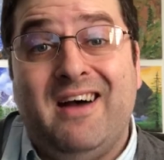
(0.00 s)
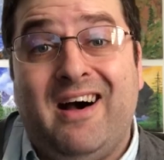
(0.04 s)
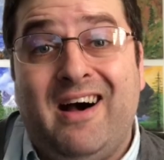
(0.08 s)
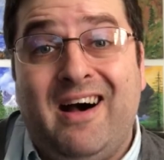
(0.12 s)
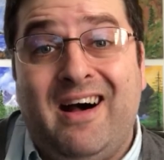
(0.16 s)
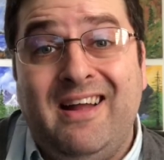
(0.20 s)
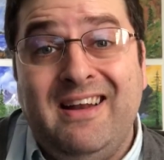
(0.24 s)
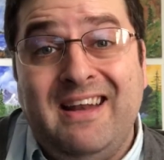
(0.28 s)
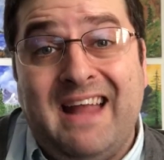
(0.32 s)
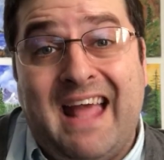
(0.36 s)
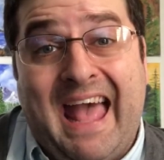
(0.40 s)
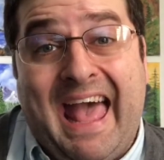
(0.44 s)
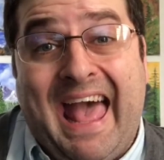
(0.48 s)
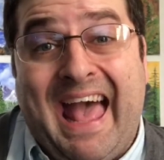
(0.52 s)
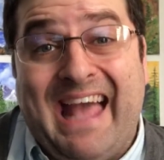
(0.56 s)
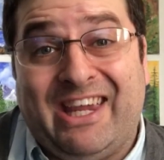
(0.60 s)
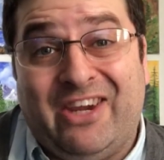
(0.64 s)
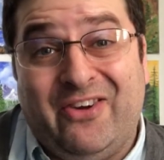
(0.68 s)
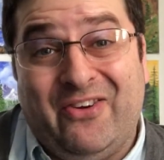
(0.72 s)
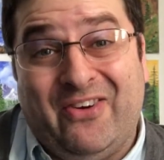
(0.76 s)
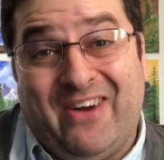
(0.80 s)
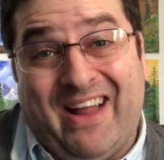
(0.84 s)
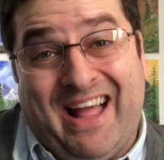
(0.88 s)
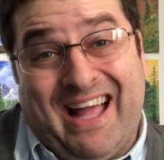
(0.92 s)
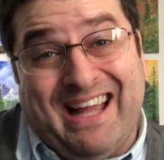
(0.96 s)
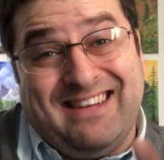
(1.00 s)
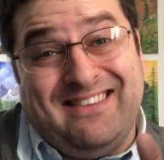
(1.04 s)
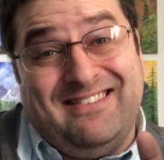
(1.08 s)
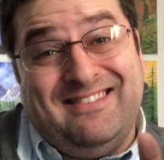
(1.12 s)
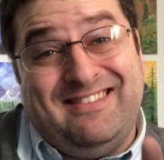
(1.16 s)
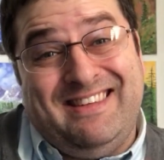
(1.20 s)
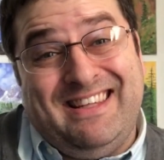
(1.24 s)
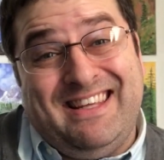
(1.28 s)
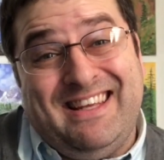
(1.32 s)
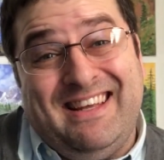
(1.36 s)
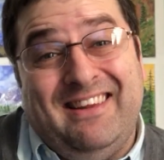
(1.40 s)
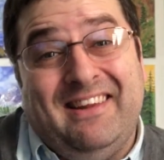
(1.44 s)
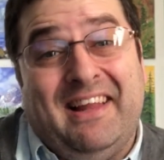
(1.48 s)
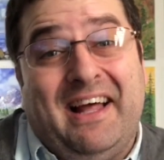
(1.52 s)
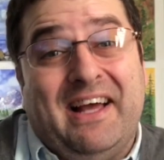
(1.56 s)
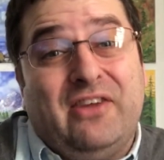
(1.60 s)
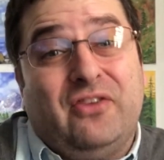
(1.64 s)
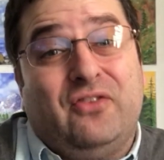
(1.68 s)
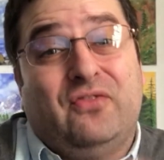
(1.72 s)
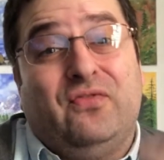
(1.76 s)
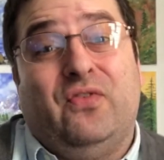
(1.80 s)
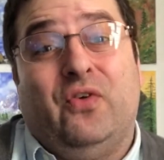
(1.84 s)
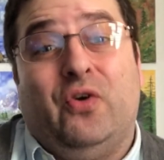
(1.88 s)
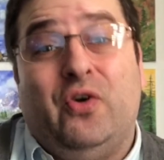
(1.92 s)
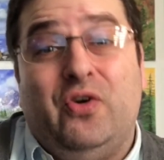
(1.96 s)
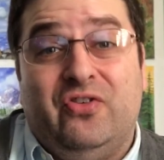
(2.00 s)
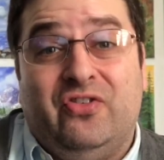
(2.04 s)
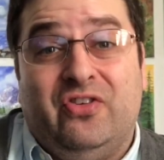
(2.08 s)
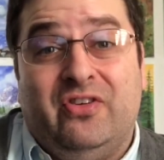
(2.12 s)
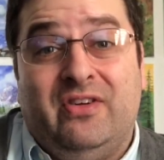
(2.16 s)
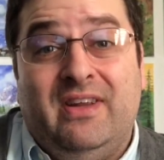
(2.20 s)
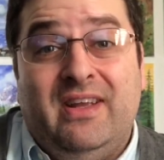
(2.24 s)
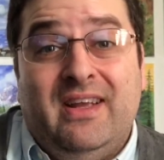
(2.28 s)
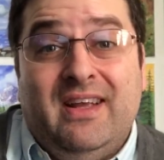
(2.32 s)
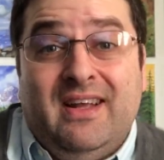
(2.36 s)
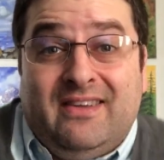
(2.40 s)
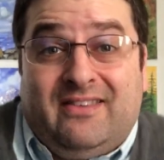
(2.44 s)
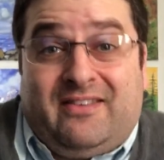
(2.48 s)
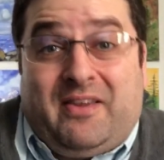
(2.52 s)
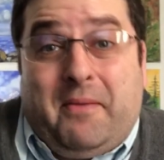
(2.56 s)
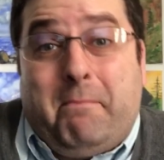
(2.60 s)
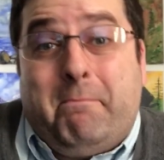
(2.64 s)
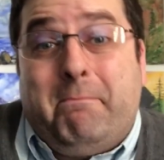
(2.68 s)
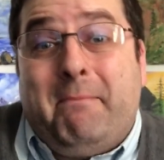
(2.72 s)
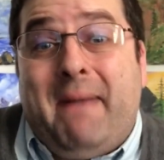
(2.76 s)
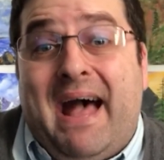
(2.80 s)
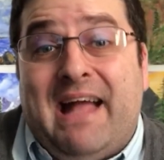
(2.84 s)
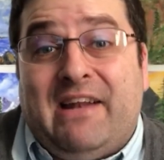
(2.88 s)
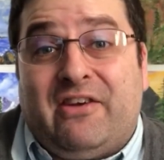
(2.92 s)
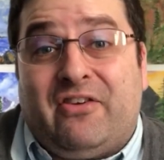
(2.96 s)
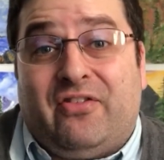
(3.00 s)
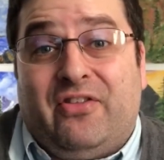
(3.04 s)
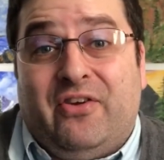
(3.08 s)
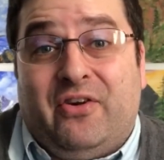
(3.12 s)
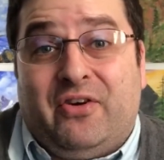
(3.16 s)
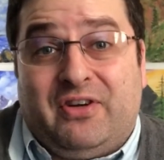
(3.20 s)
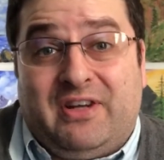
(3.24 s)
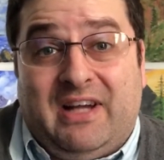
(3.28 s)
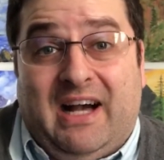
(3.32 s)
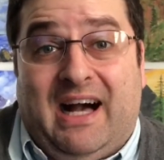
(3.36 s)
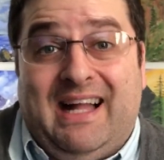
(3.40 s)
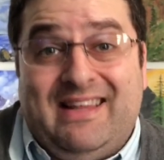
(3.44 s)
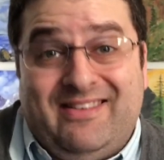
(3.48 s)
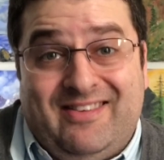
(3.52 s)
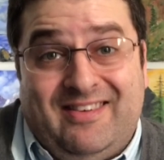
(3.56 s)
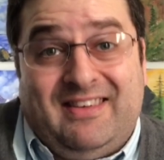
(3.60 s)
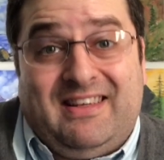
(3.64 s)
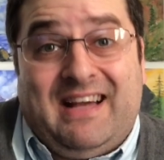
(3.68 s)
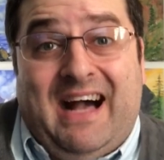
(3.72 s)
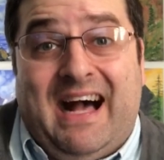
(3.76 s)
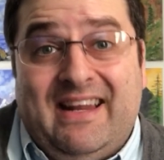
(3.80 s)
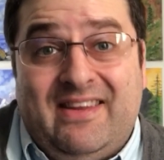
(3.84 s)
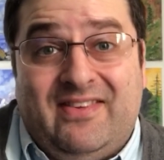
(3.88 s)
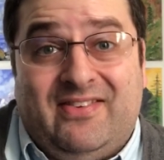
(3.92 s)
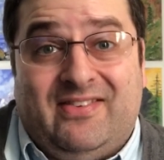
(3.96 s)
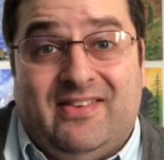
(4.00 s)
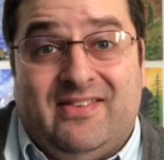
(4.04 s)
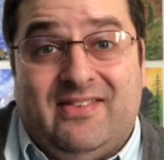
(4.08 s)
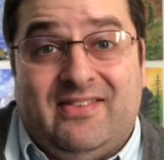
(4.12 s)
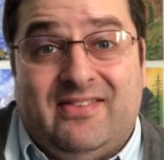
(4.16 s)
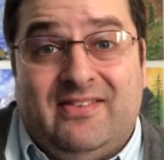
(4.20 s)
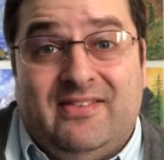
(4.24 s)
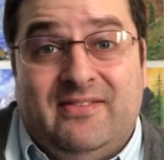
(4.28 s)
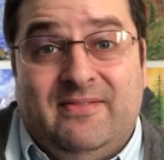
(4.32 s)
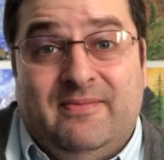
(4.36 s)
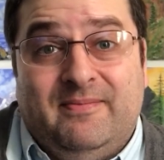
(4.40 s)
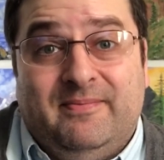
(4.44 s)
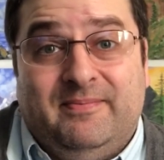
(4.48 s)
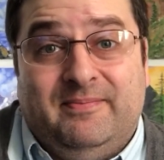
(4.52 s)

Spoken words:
non-accurate, idealized version to match their gods and goddesses.